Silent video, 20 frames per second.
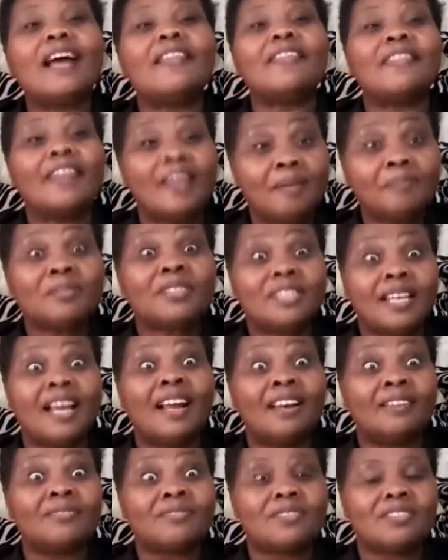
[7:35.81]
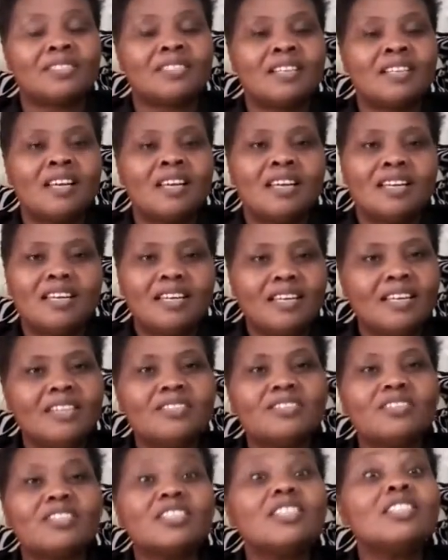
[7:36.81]
themselves
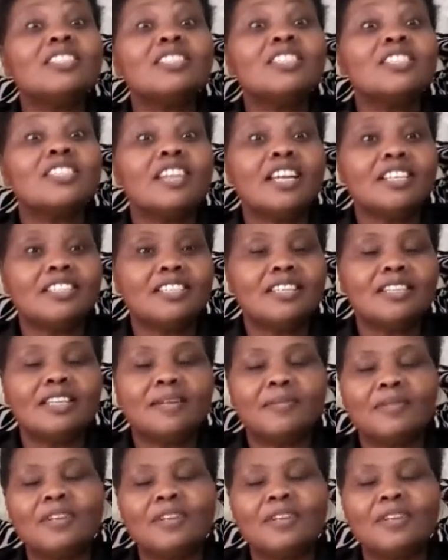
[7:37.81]
is criticizing them.